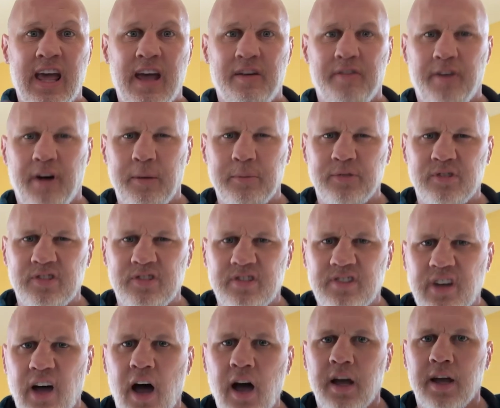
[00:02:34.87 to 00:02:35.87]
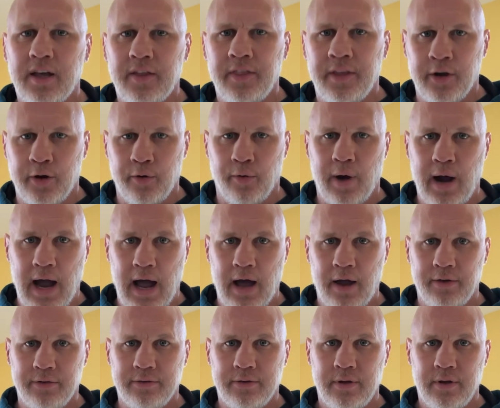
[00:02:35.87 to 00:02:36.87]
If I'm stuck in the
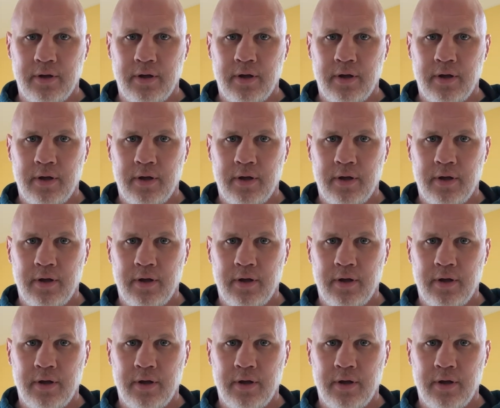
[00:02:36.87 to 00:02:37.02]
ground,